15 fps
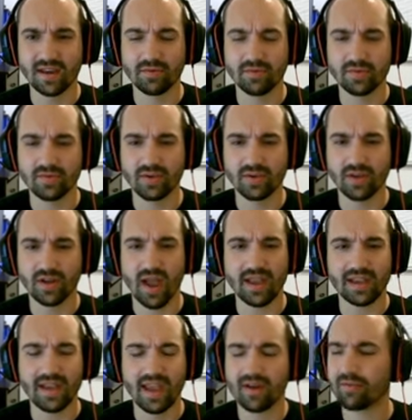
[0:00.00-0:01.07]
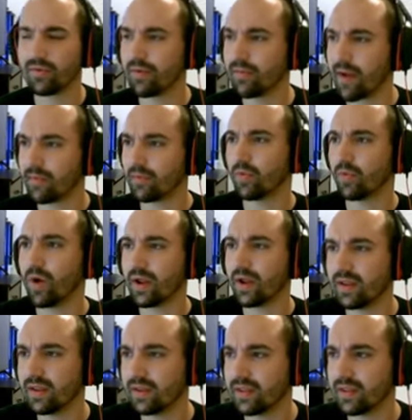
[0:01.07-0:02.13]
It was really, I can't remember
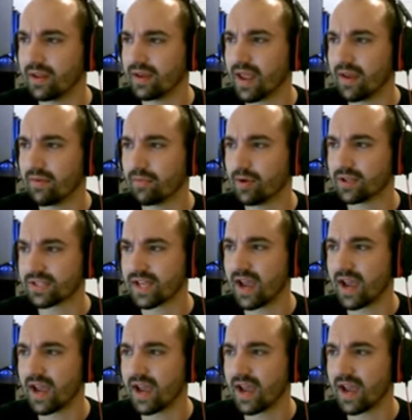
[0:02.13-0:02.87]
what the name was.